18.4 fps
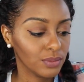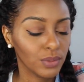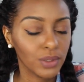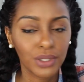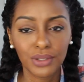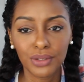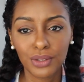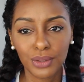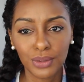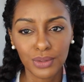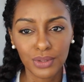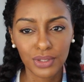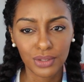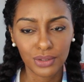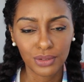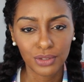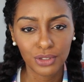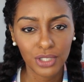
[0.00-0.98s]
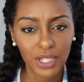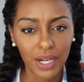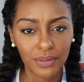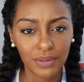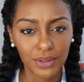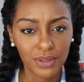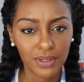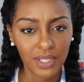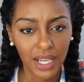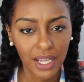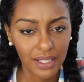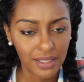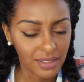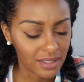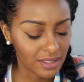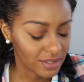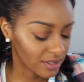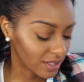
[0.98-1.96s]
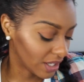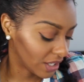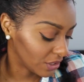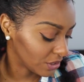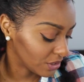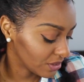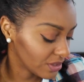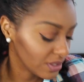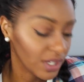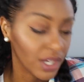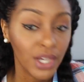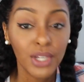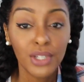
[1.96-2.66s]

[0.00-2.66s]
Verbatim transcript: one of those little travel size containers.